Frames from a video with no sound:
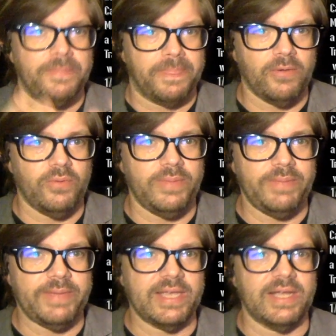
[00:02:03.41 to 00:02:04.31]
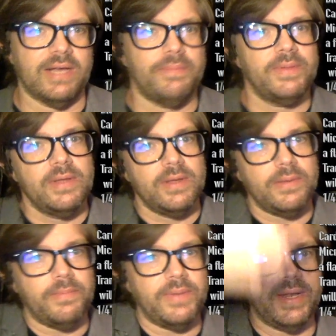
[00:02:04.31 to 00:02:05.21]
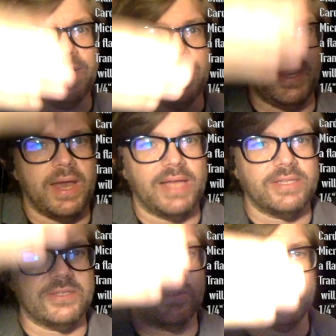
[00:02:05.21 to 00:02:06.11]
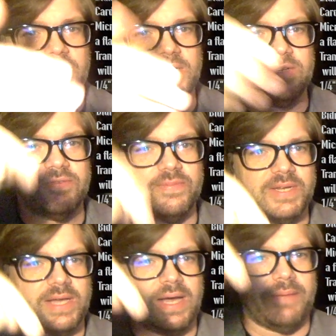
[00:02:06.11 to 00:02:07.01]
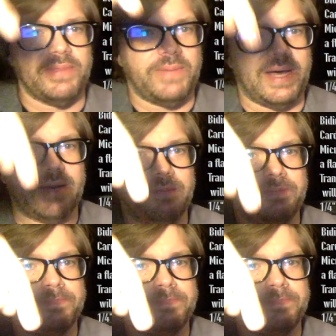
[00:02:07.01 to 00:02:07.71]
it would be picking up, but not so much from the top and the bottom.